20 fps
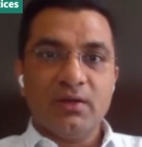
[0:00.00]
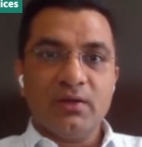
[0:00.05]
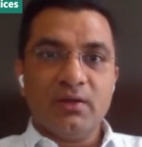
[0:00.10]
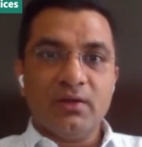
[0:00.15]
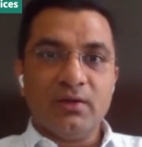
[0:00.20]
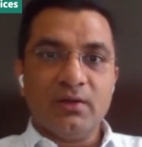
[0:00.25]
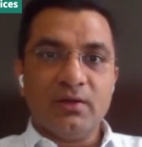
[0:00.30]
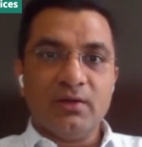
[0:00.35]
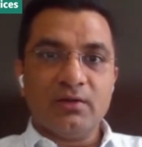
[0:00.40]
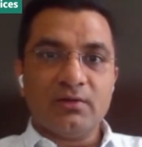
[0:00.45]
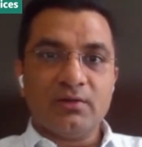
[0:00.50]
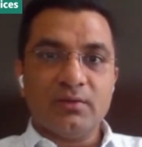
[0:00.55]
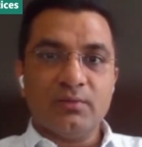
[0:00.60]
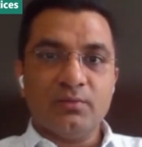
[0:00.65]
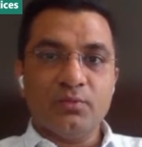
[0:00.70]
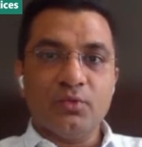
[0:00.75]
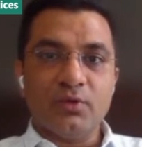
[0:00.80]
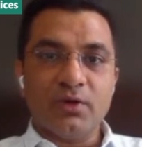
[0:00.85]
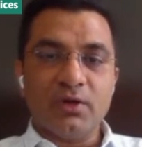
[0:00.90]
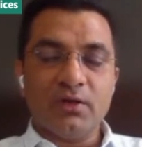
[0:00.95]
and are
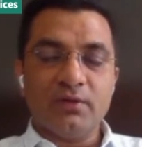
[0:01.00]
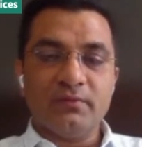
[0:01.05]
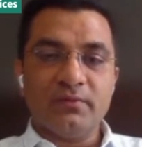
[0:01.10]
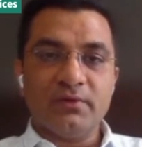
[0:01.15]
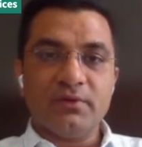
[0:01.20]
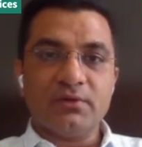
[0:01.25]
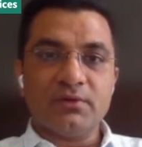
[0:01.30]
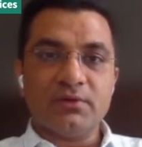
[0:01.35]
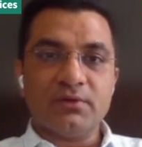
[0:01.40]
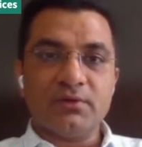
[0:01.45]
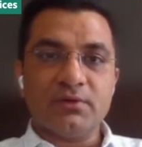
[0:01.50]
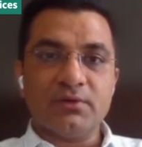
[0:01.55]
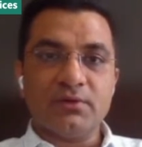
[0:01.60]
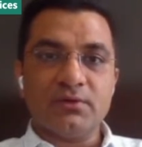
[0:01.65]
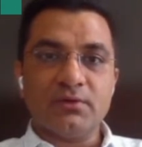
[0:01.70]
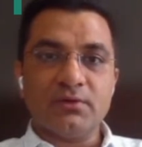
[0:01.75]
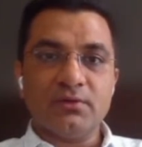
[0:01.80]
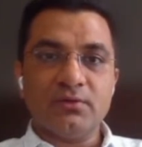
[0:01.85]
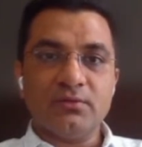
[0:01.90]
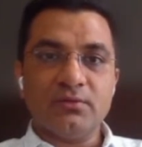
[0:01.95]
more relevant,
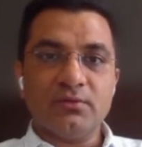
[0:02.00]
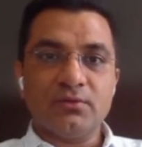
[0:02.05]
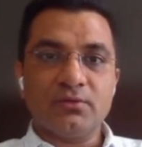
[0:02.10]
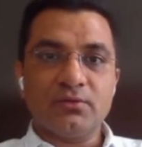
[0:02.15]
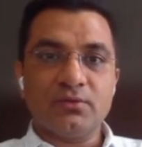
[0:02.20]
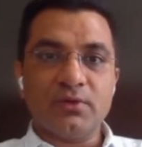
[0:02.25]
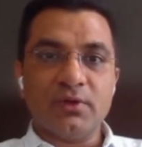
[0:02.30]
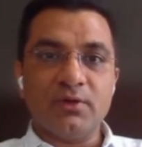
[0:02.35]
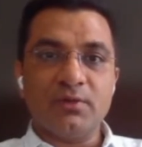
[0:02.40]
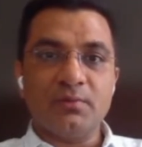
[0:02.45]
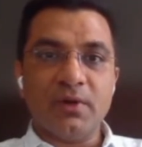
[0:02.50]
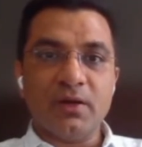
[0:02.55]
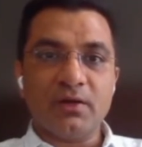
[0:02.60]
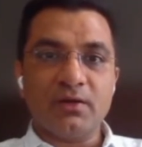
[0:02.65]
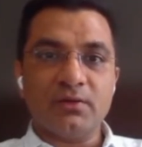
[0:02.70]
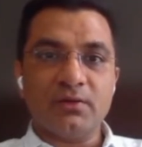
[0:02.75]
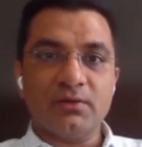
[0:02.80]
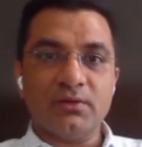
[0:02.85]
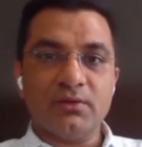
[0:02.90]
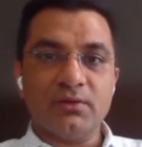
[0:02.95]
to current
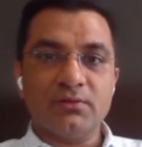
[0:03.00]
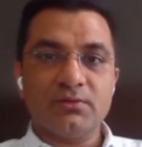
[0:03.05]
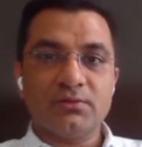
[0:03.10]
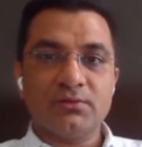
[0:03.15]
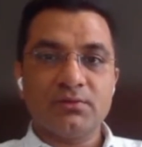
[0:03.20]
market needs.